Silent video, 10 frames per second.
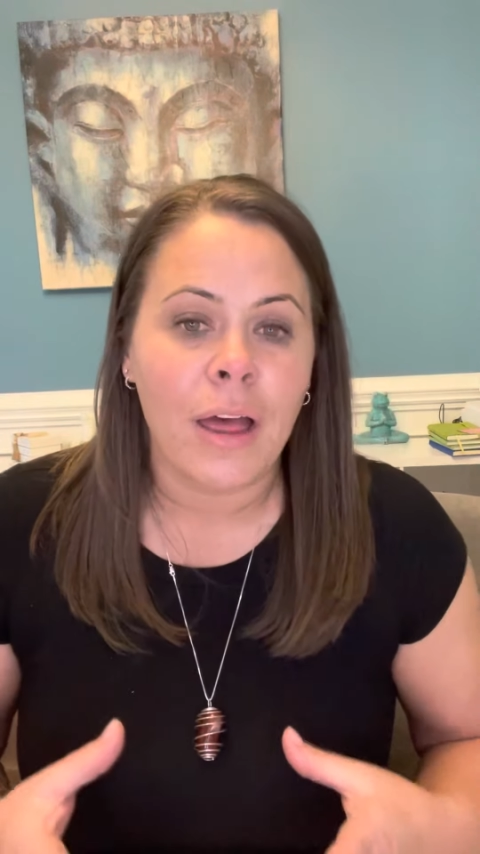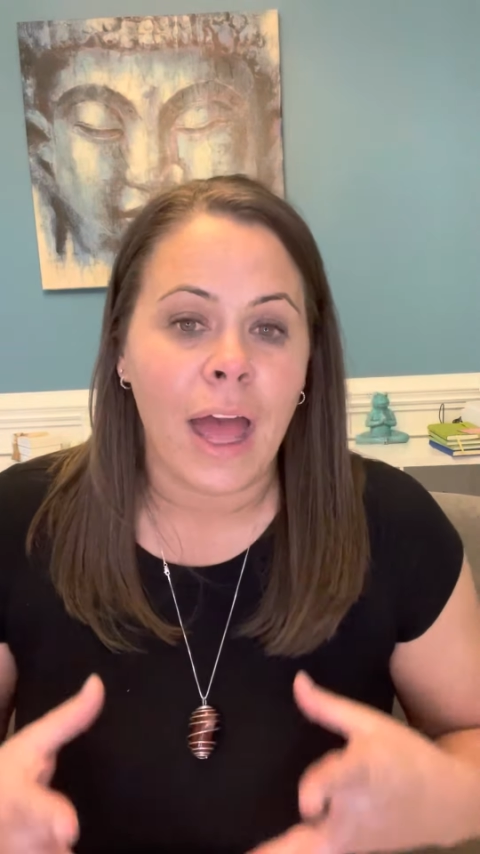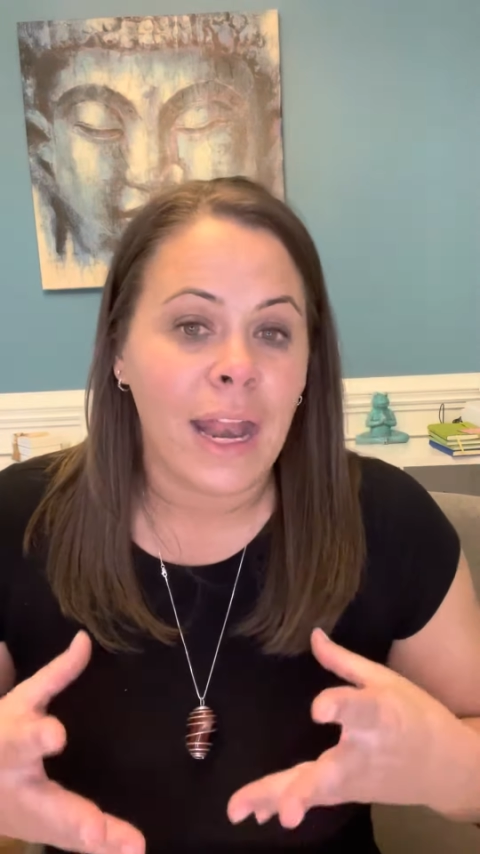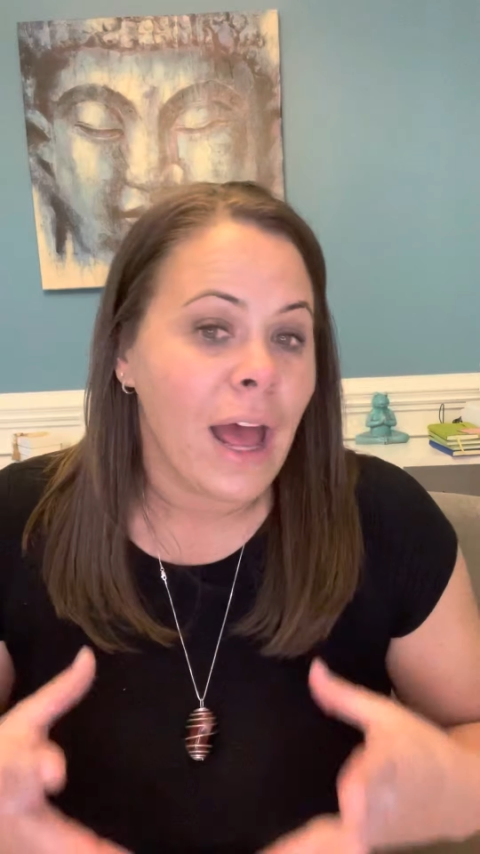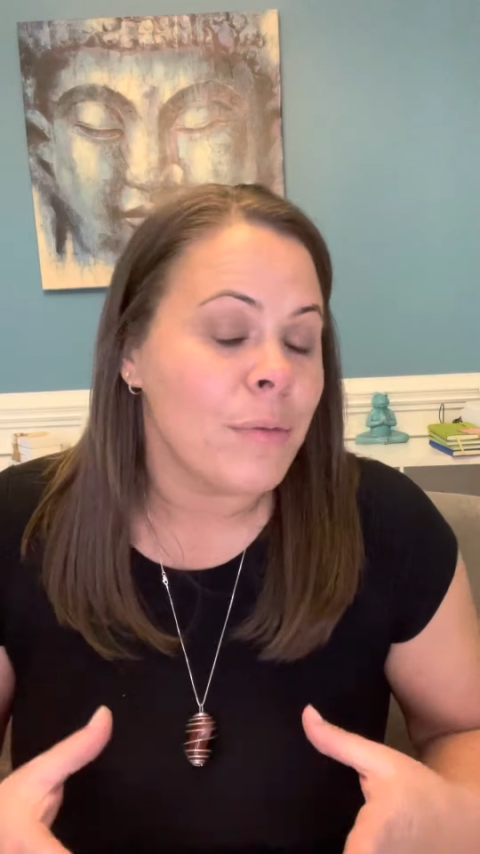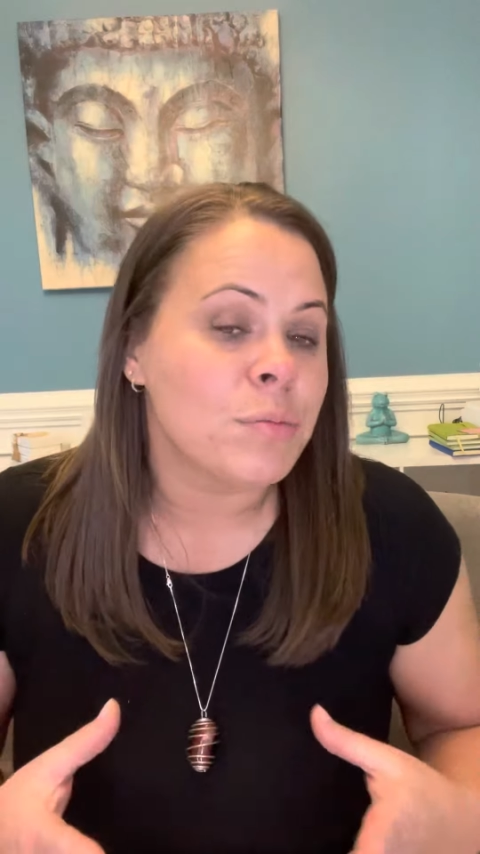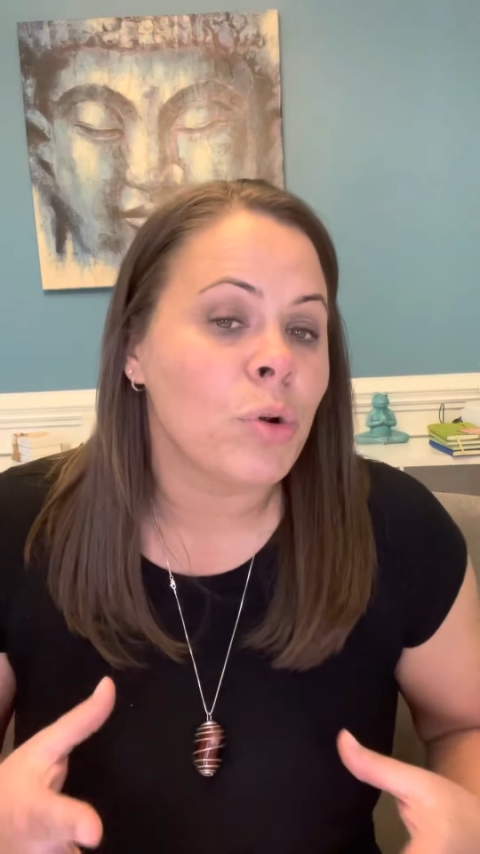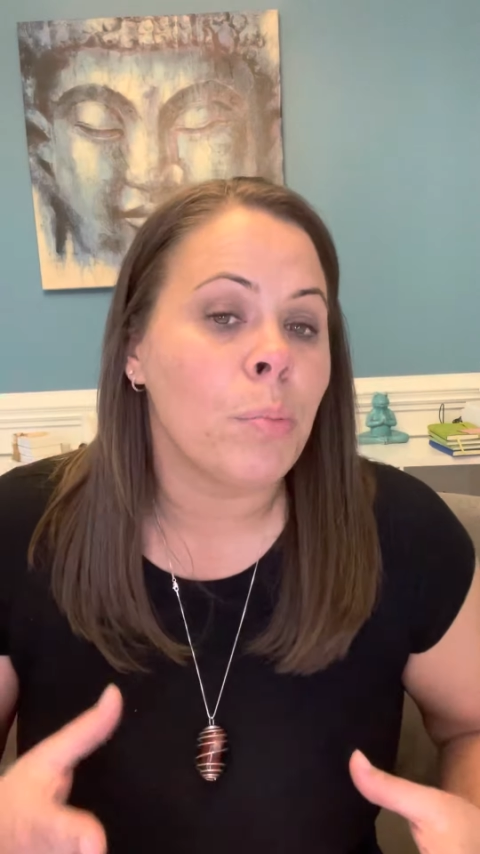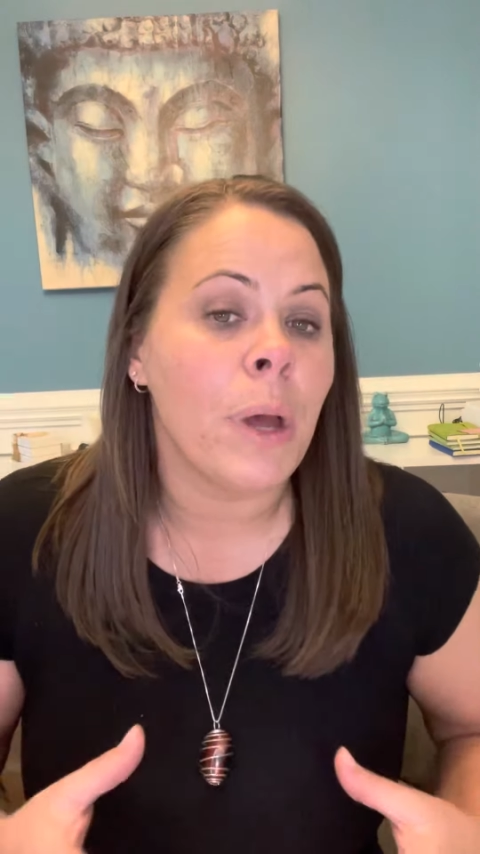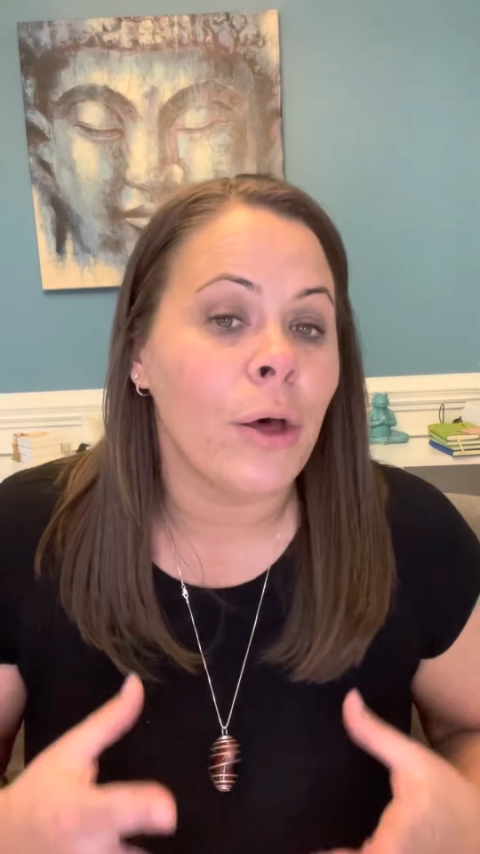And it helps
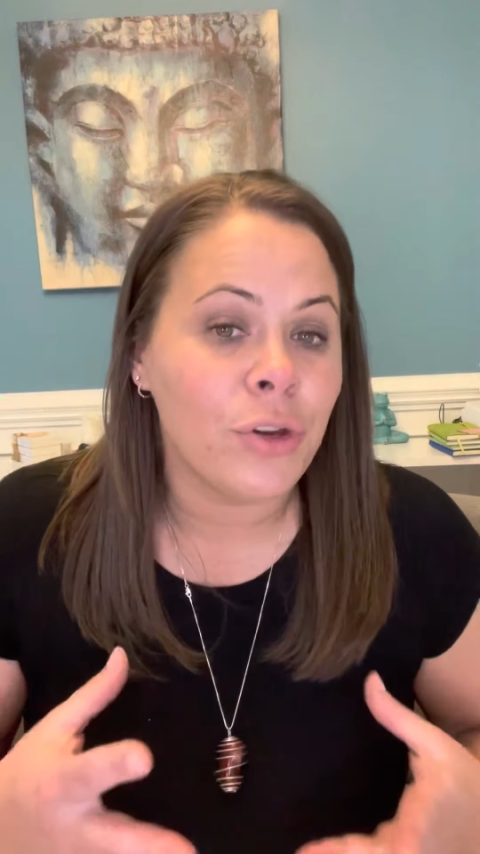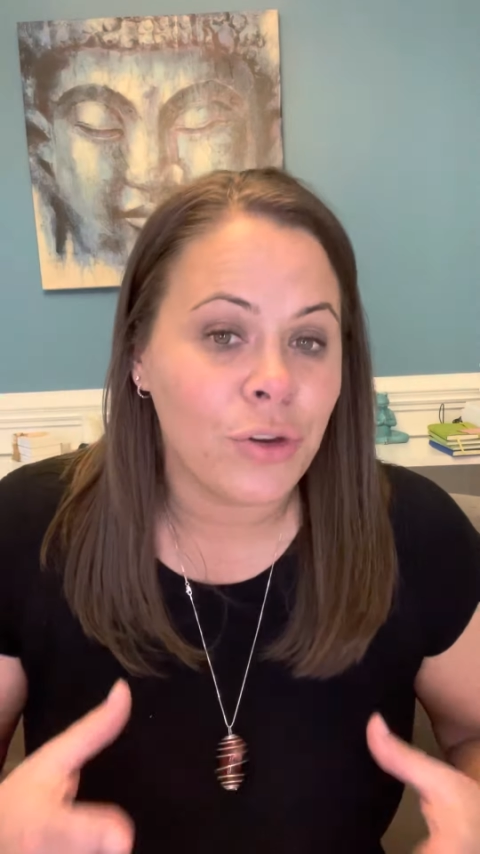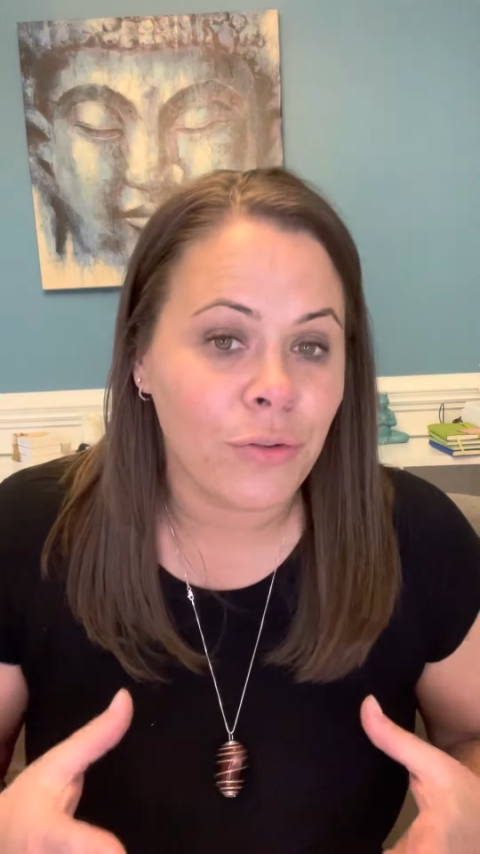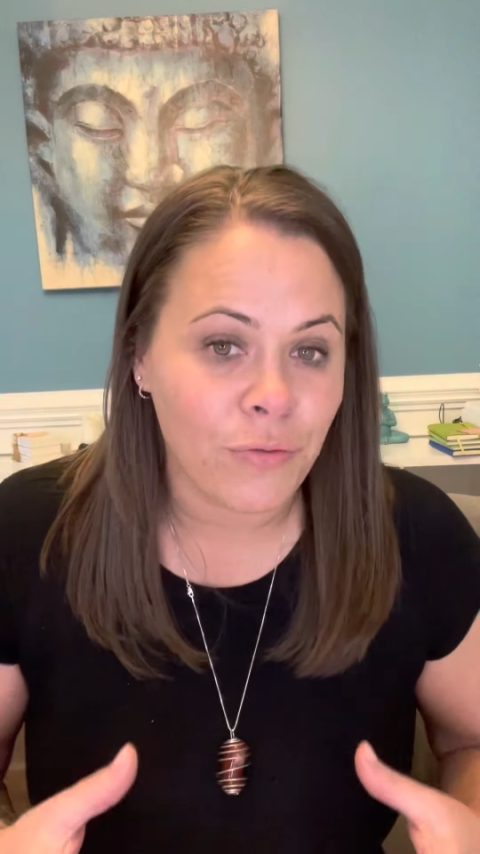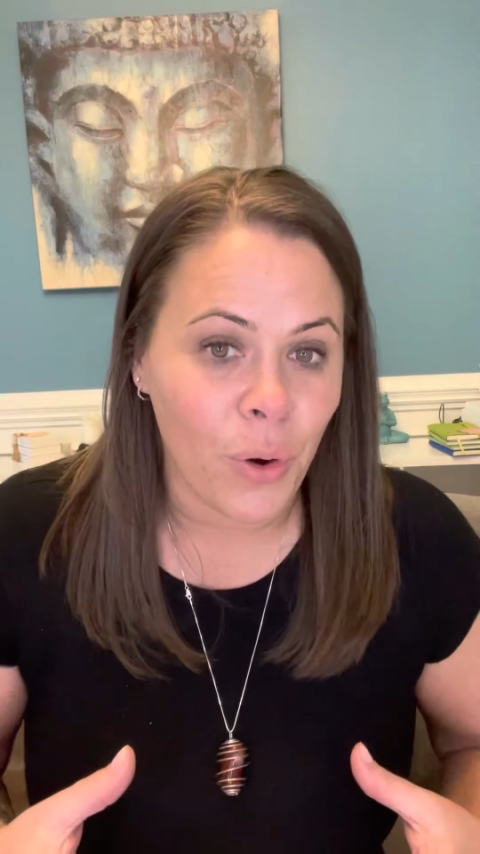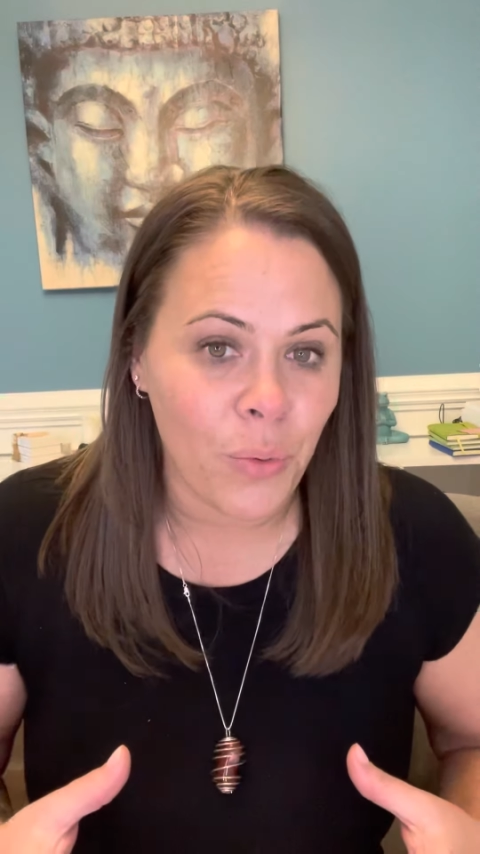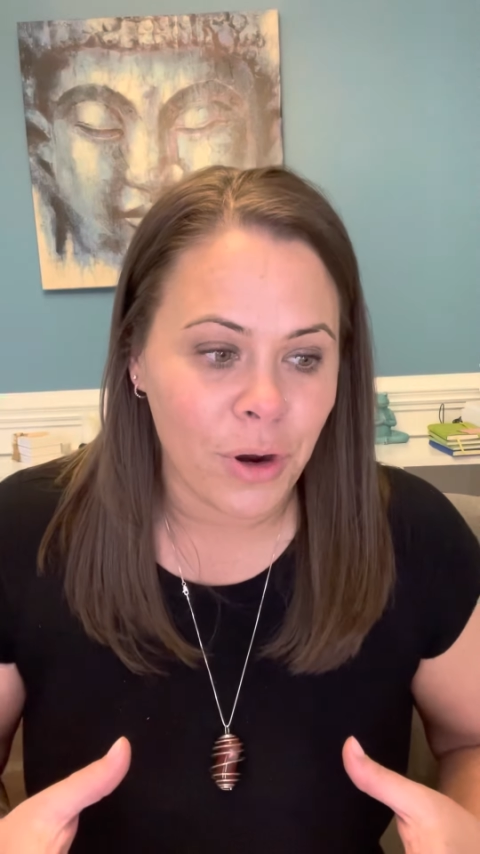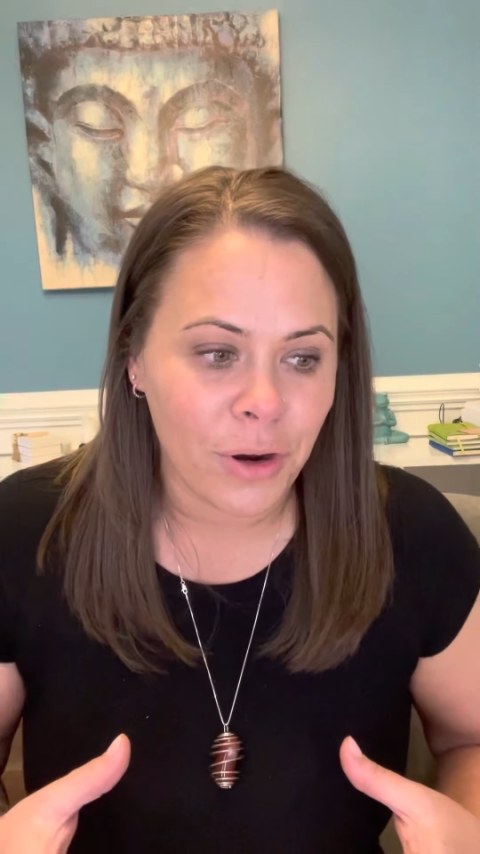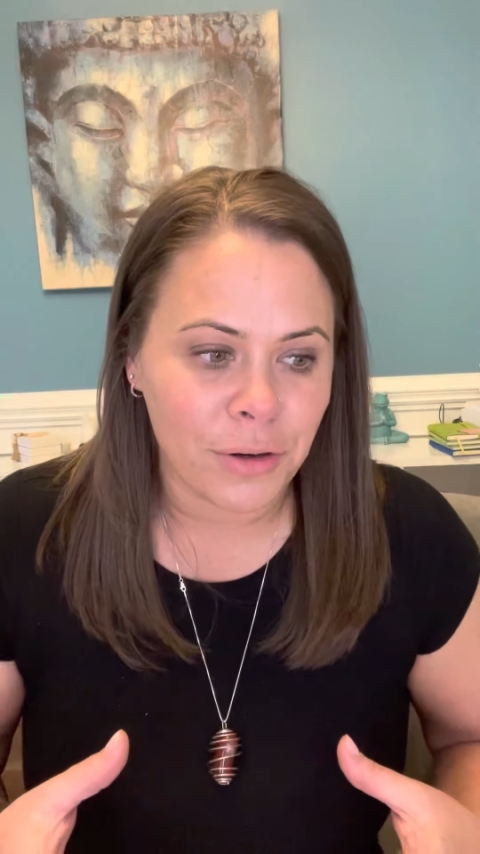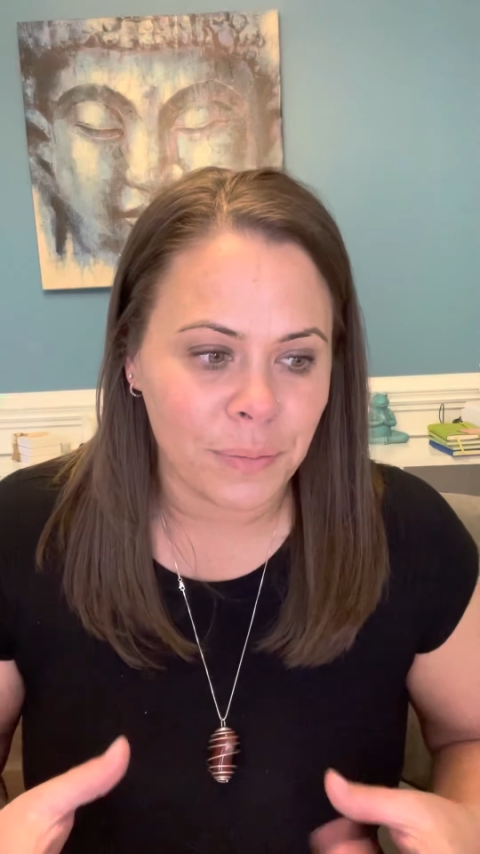propel you
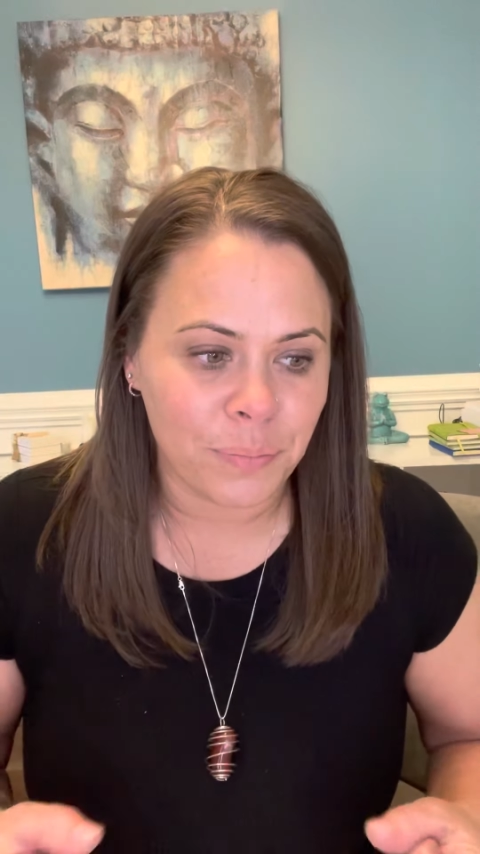forward.